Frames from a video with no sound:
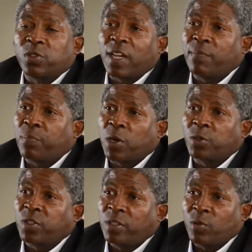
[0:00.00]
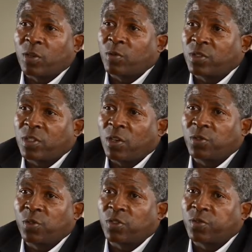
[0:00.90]
I personally worked with
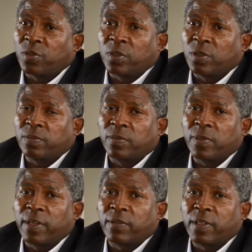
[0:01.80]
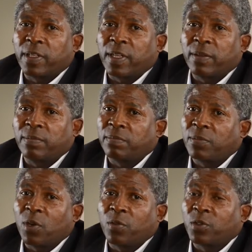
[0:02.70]
StoneSource for, I think,
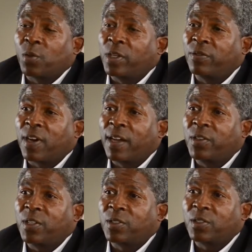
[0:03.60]
over 25 years.